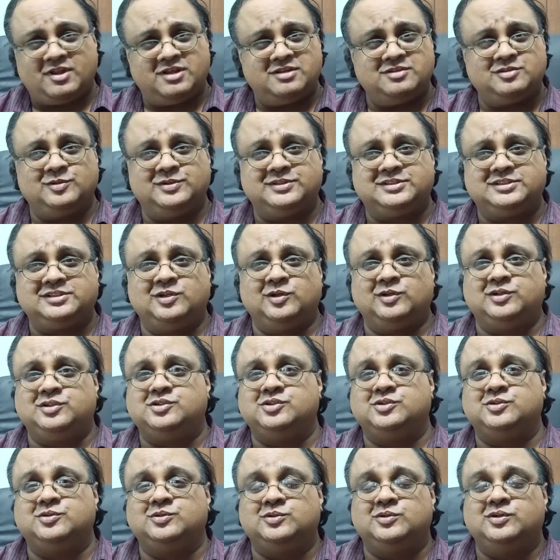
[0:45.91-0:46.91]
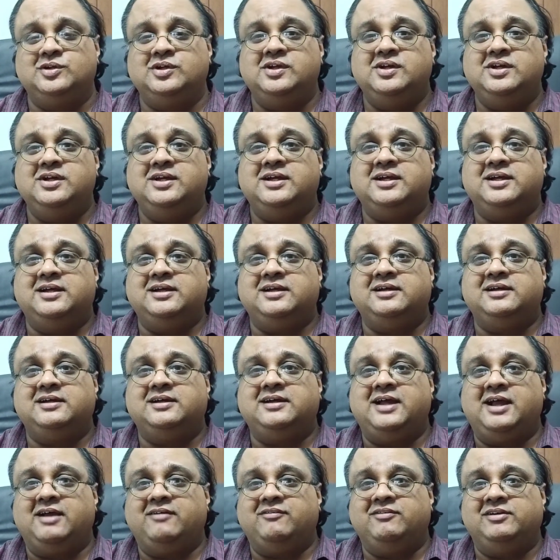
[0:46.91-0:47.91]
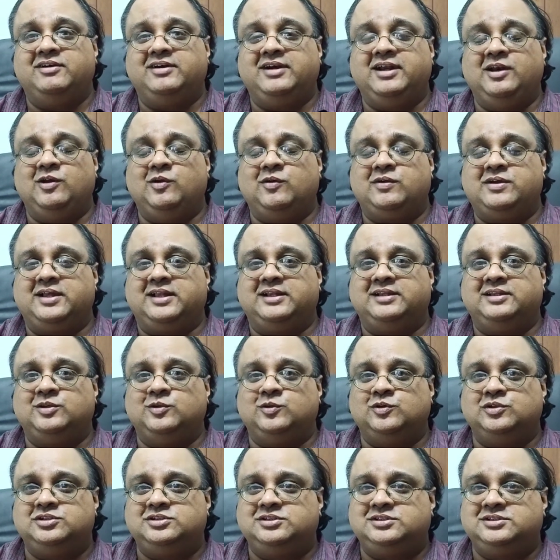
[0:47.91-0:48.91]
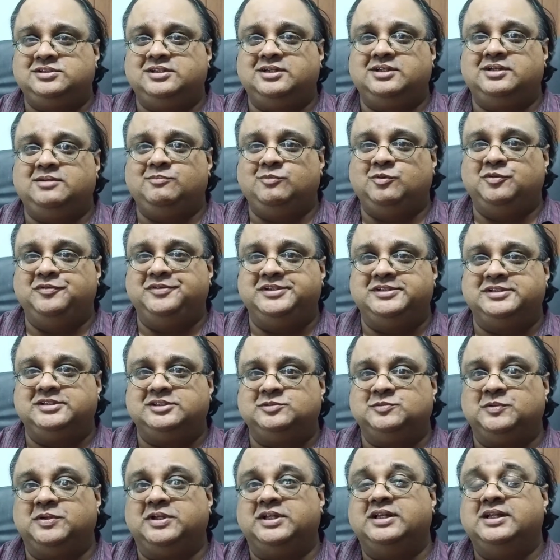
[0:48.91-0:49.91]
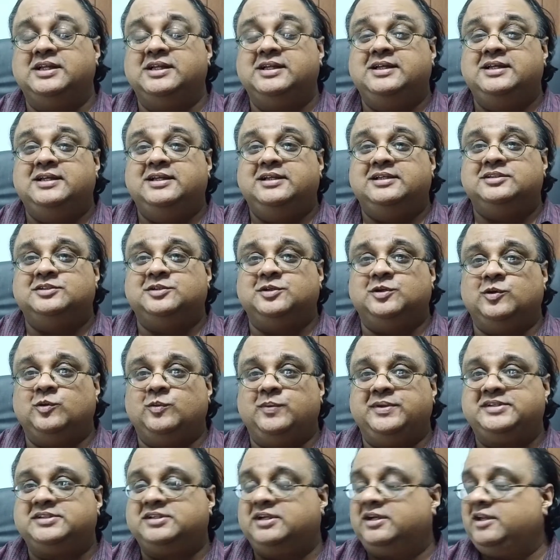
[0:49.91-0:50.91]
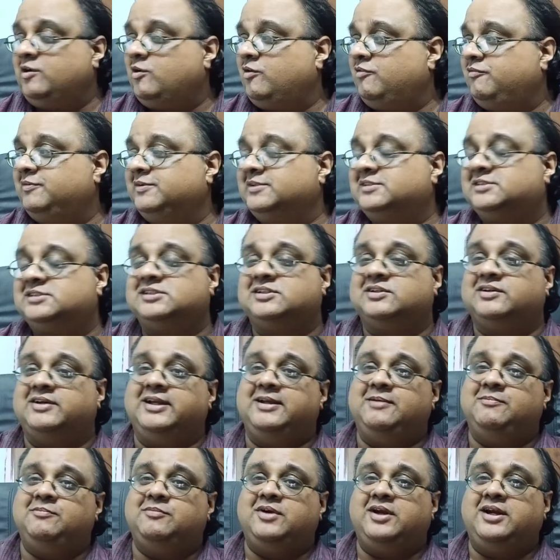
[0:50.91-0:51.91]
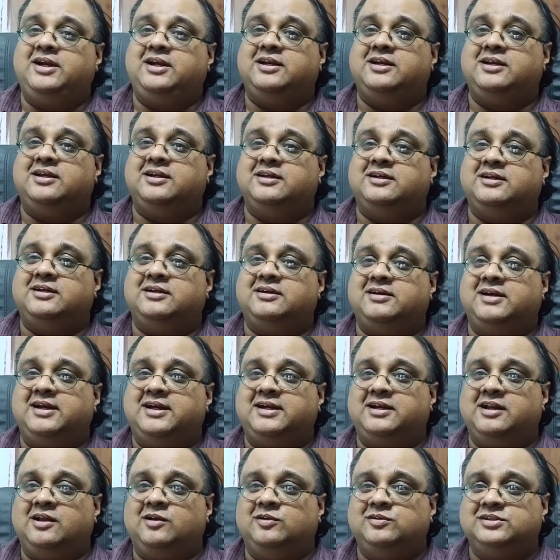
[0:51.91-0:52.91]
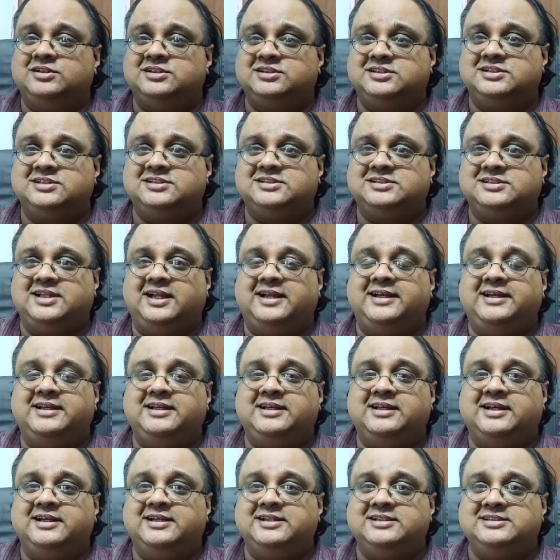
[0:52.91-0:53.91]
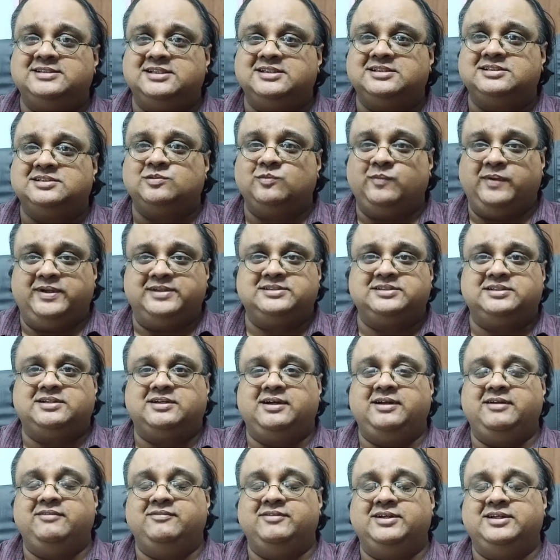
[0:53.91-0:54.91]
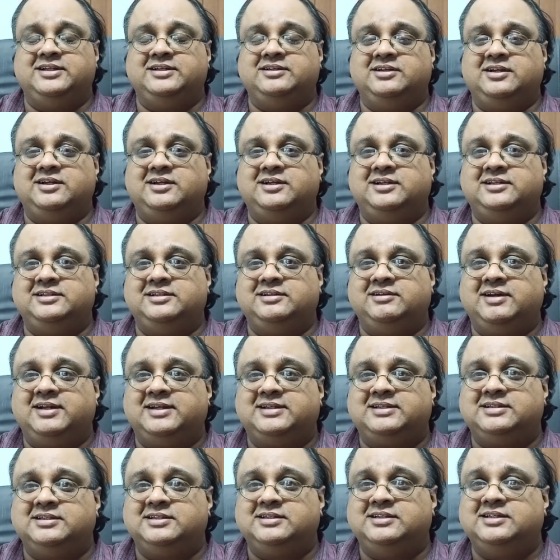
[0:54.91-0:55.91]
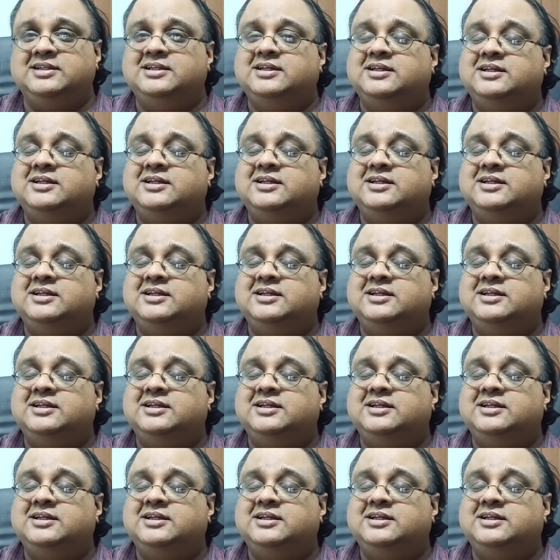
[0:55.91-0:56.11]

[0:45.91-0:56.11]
So it's good to have a relook at those movies as well. So we're starting off with Scream right now. This is 1996 Wes Craven directed